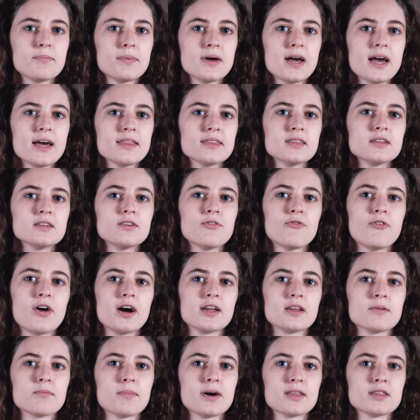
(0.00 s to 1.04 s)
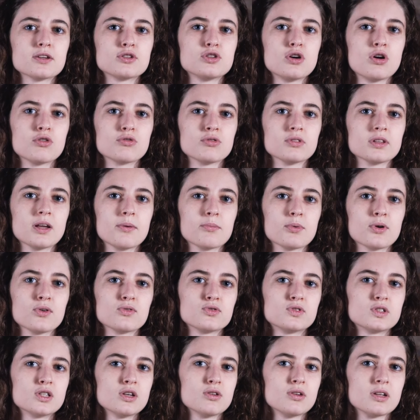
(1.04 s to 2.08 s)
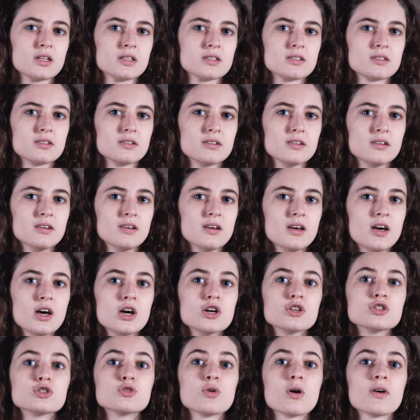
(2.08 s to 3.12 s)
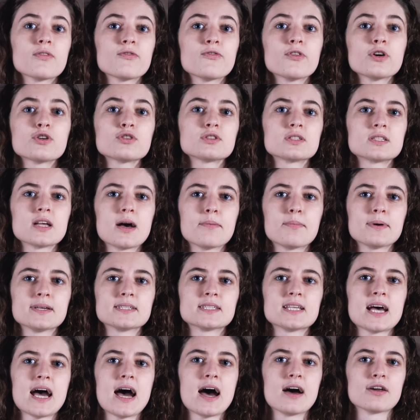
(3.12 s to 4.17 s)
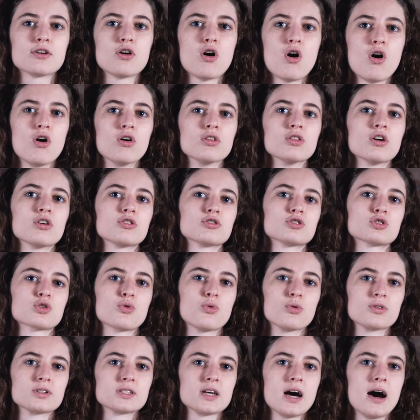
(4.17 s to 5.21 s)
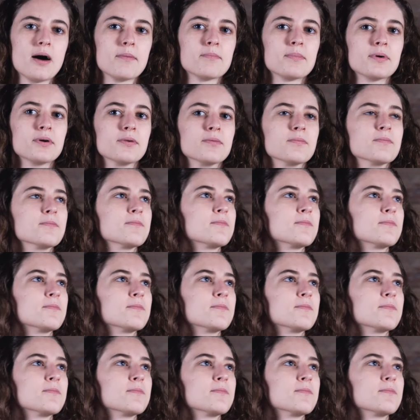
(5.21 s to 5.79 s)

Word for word: up and then dividing by the total number of students. So our first step is to add all our scores up.